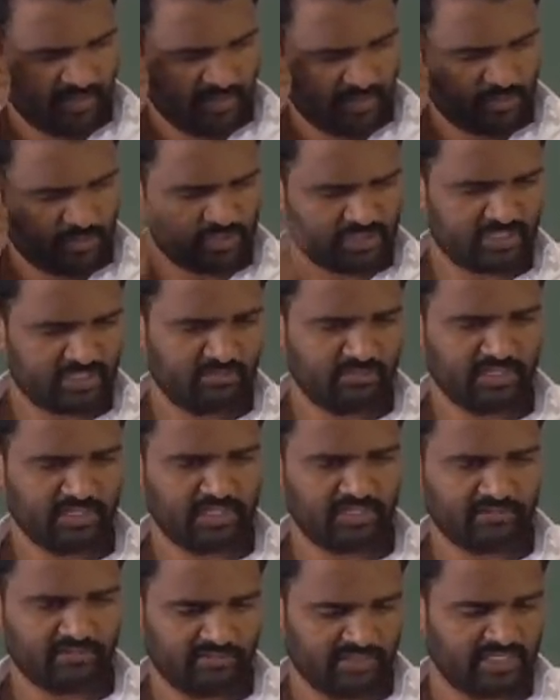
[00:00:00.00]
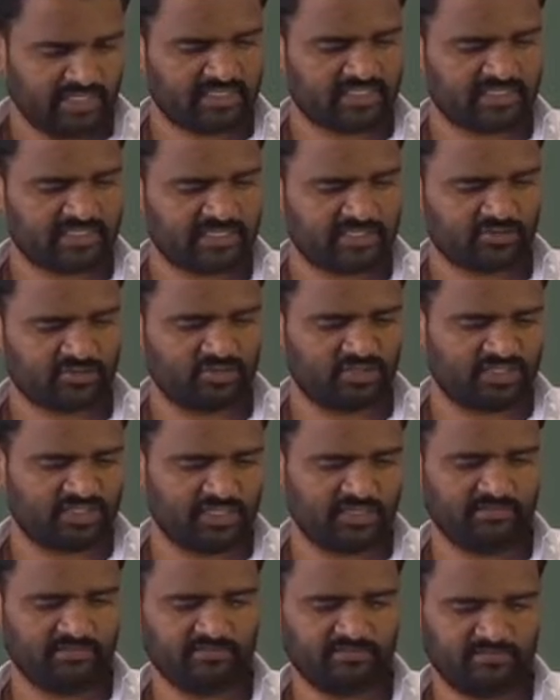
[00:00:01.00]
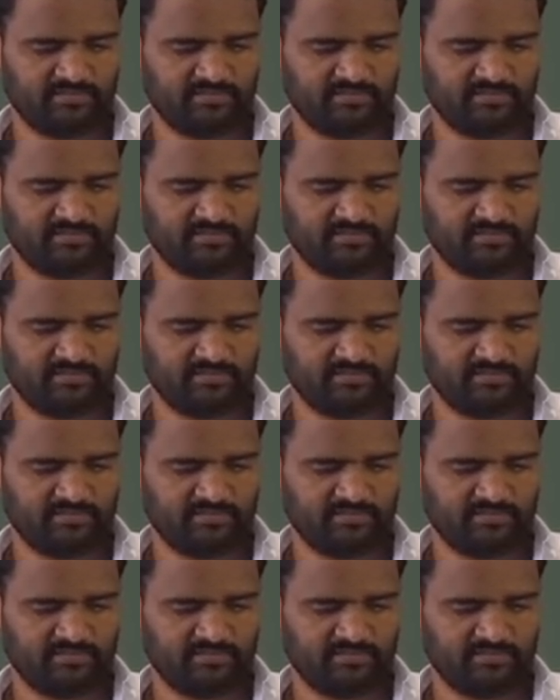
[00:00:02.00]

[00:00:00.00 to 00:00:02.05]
question number, exercise question.